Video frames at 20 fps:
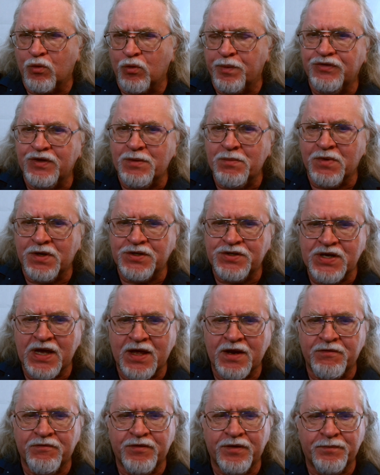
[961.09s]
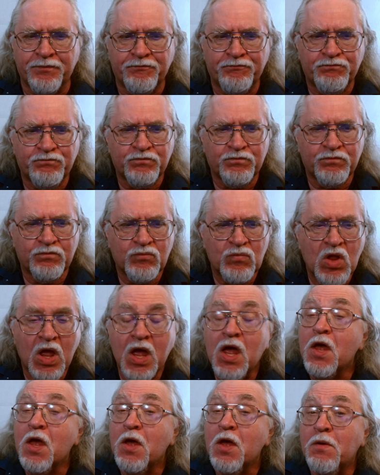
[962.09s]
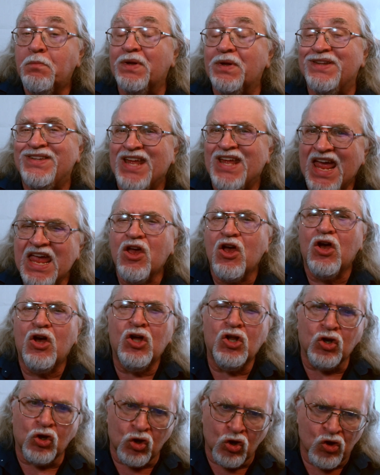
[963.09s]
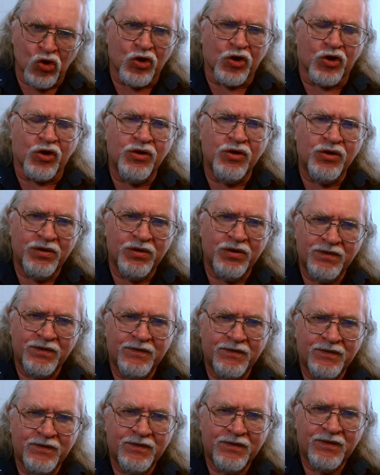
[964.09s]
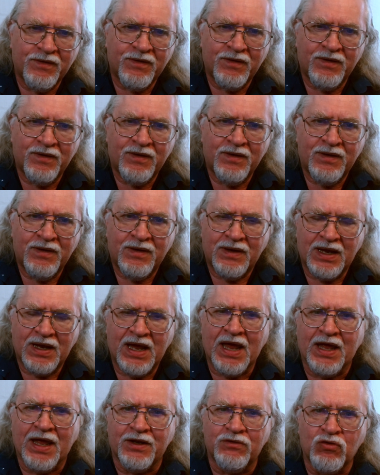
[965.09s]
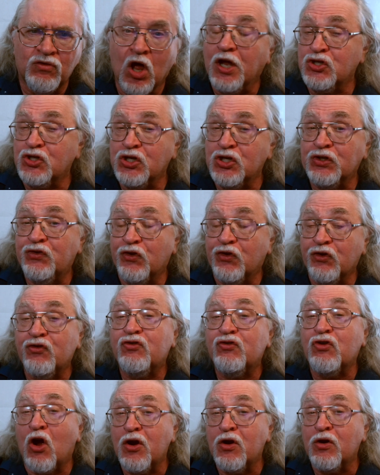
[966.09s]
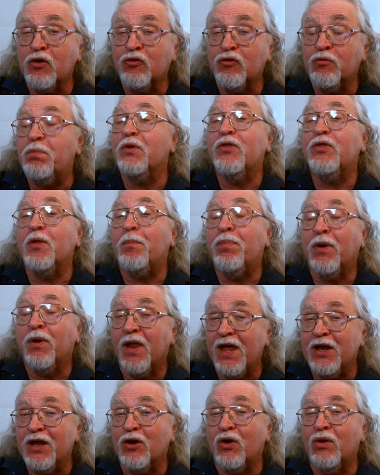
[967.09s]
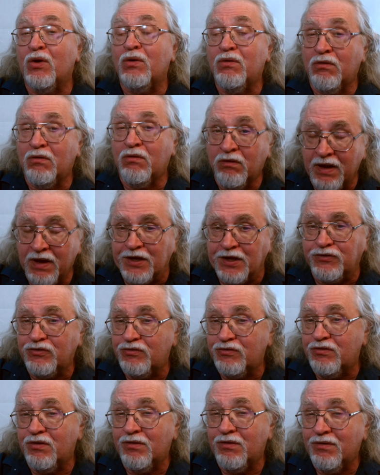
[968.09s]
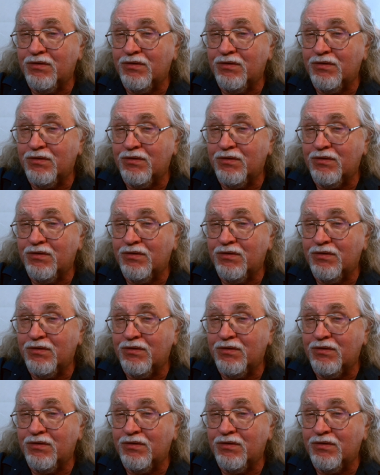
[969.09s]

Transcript: we see much out of him. But take a look at not just the starters, but the player list.